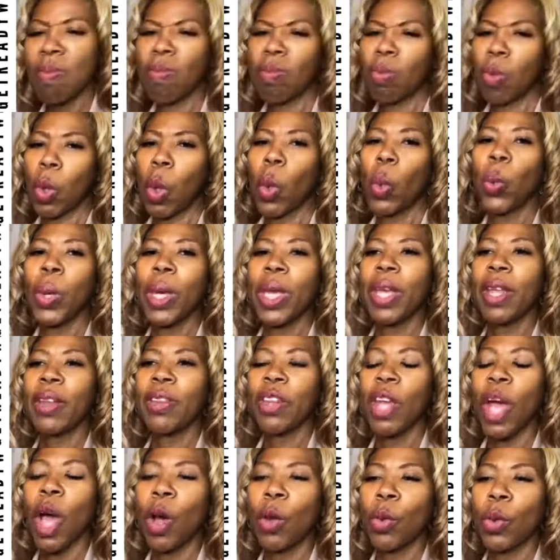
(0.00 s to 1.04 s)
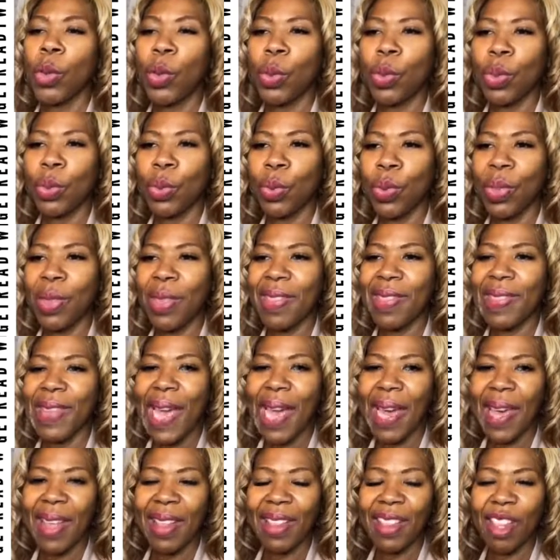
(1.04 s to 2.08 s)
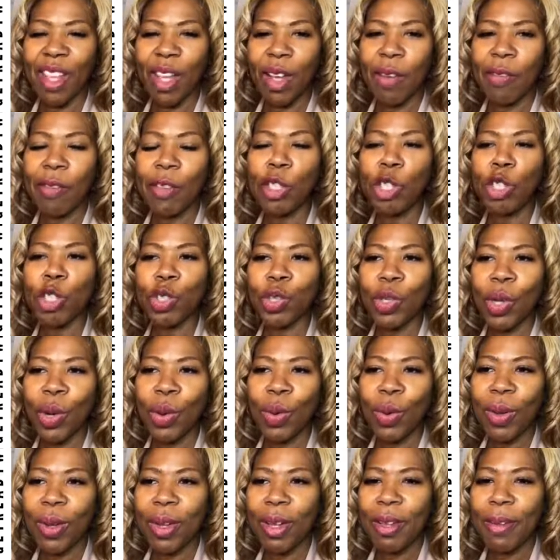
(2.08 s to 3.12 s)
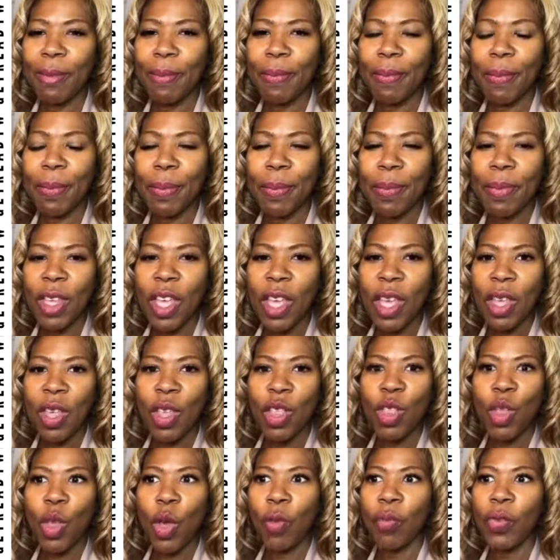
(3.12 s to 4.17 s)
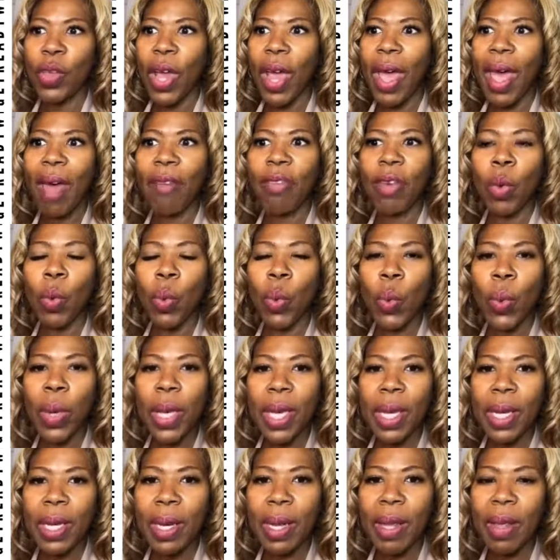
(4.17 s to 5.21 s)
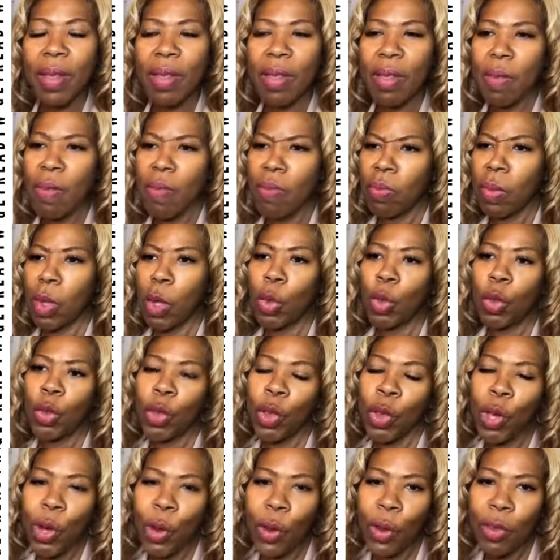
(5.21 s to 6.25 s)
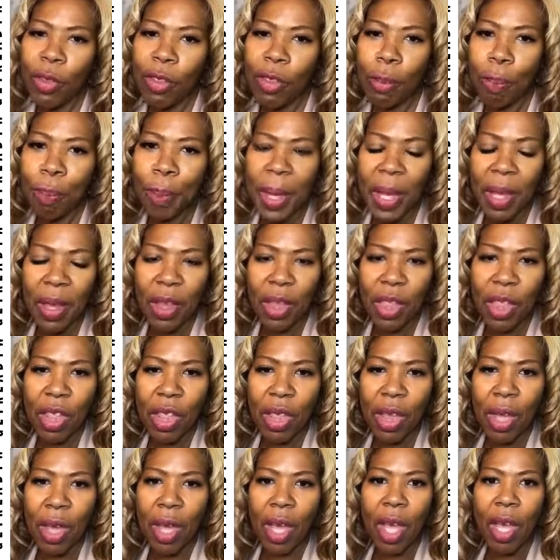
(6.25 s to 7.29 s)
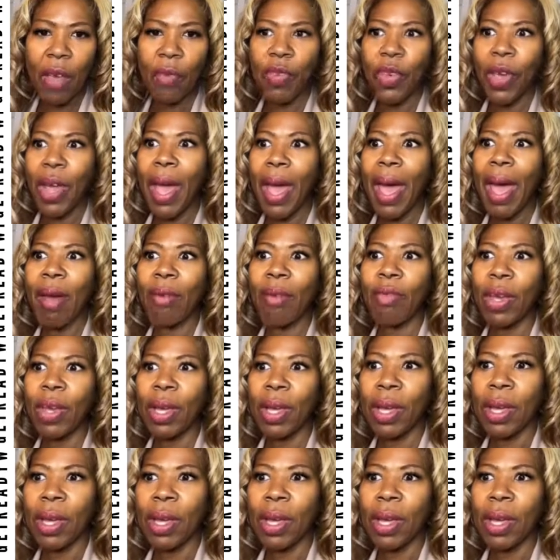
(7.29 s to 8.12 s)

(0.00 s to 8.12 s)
we can talk you through the signs of a stroke. So if you're having weakness, slurred speech, if you're having